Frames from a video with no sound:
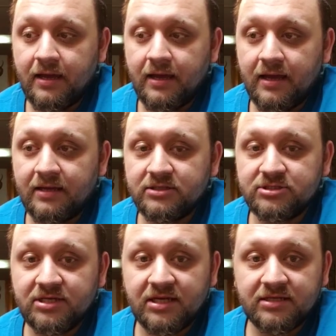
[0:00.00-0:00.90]
and
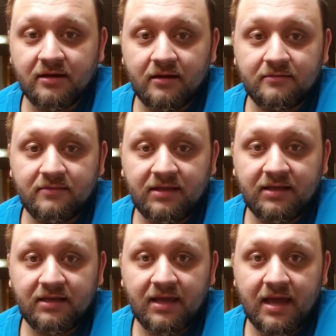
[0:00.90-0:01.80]
she had gotten
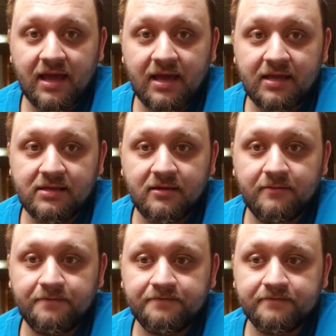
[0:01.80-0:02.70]
me a
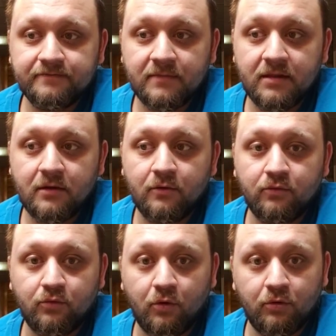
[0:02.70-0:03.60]

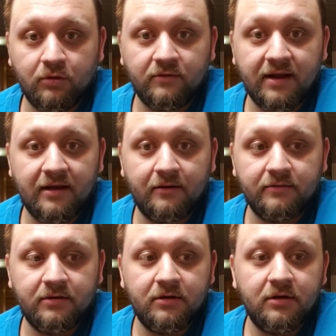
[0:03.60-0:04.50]
roll
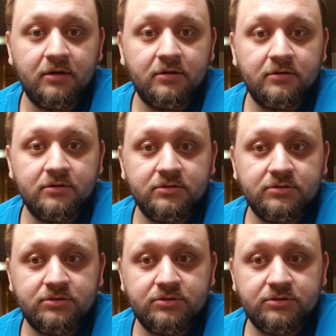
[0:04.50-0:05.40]
around
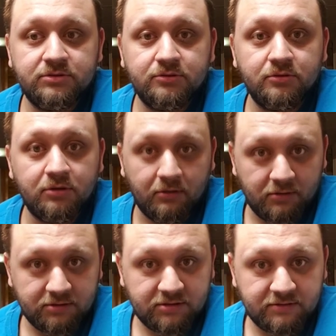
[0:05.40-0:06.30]
tool
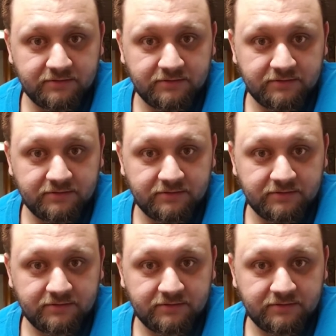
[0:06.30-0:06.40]
cart.